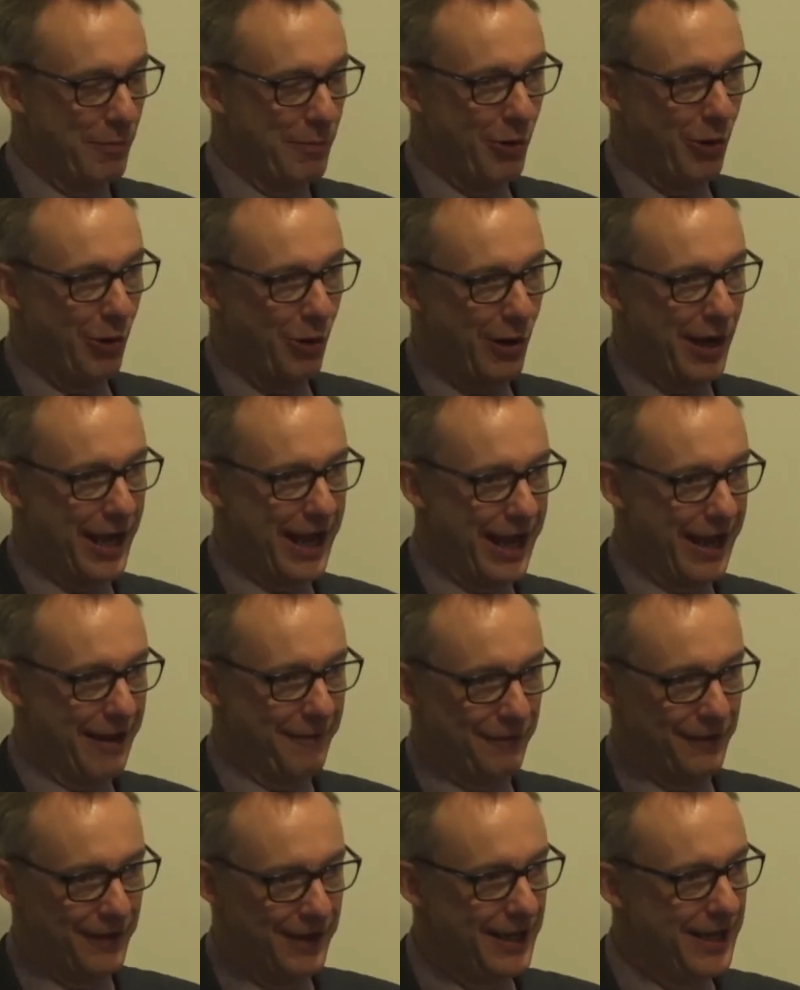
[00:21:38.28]
and more
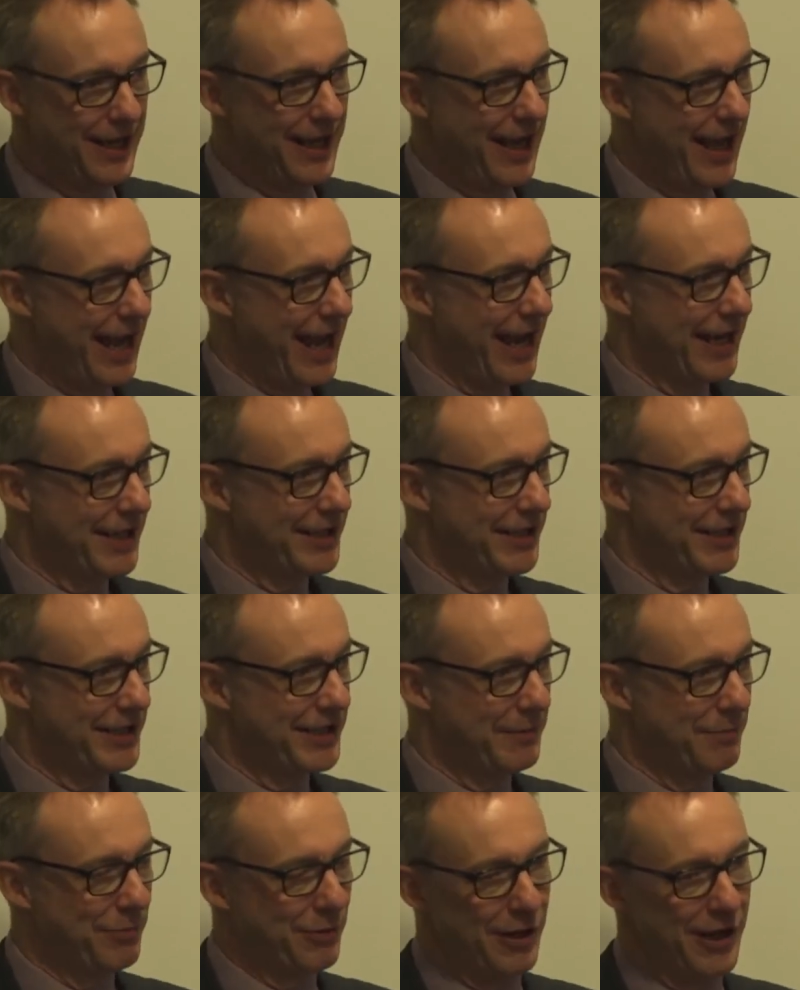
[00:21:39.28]
have access
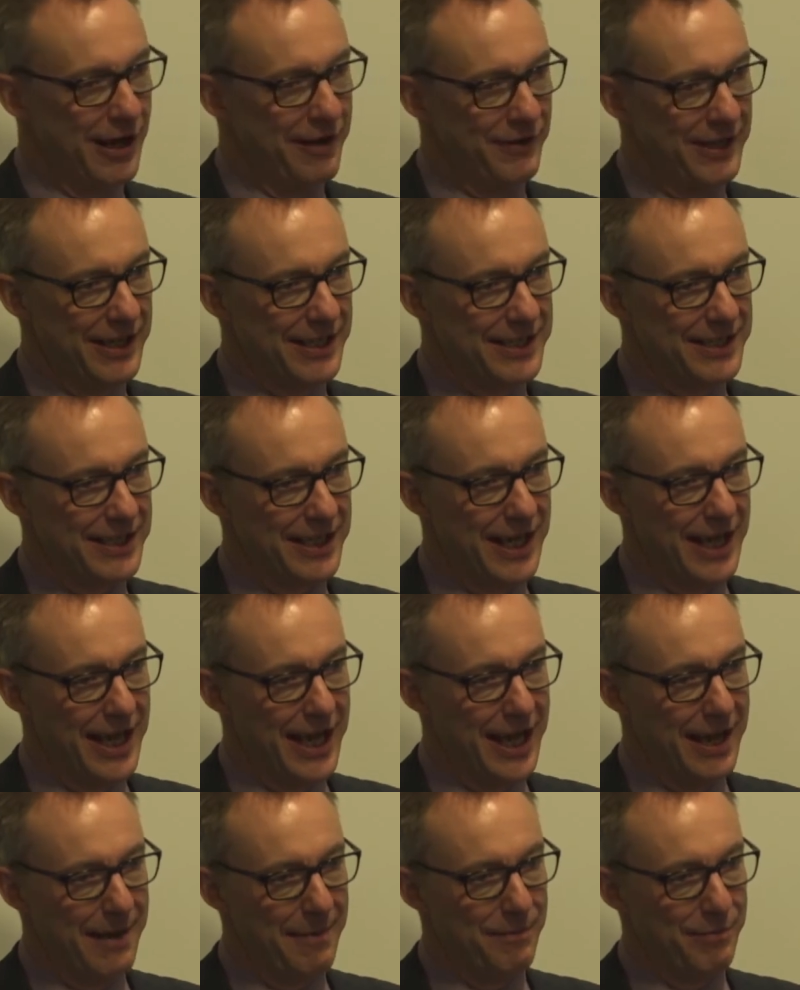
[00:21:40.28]
to private
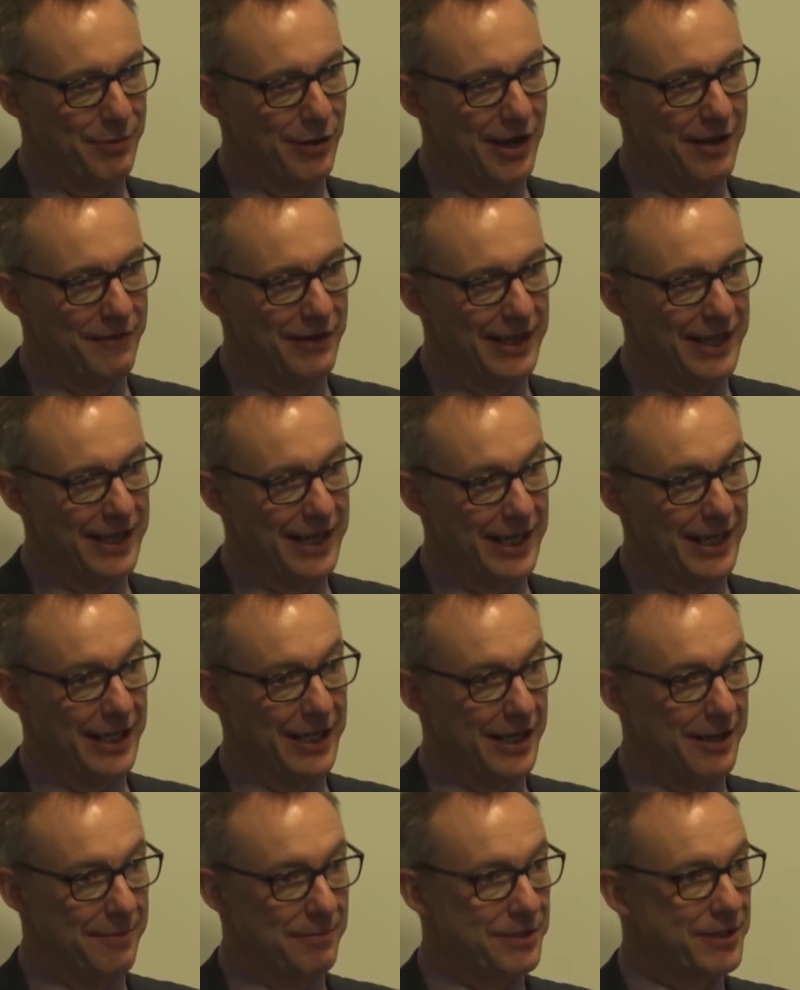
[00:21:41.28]
uh, private
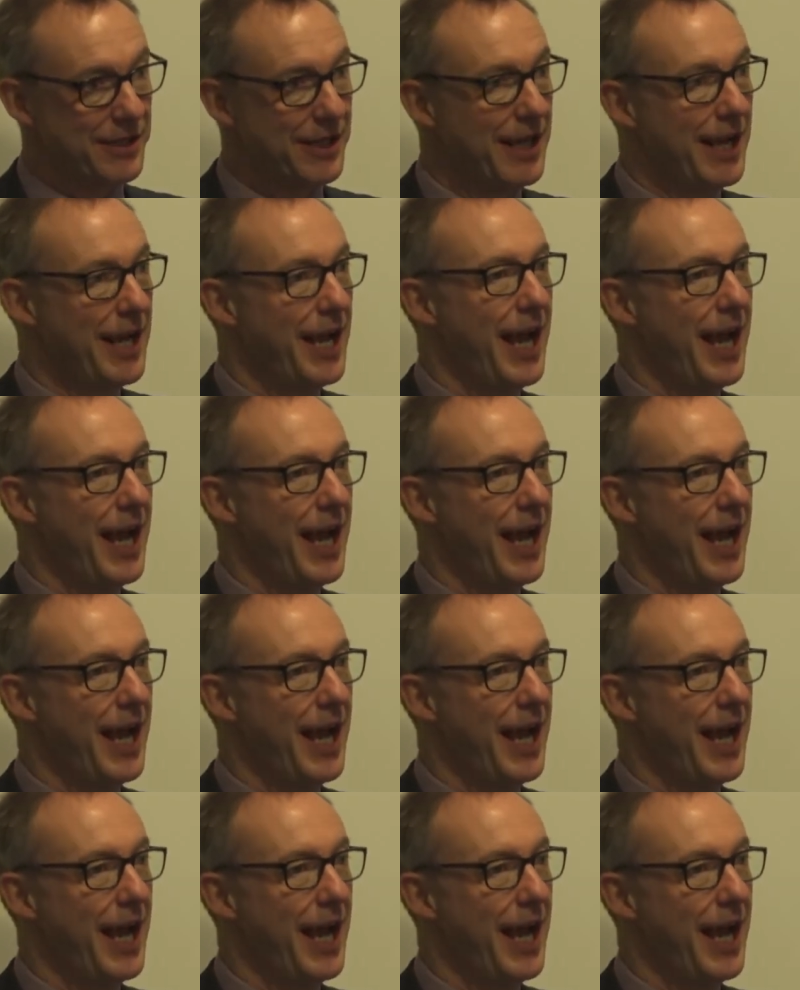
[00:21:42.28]
incomes.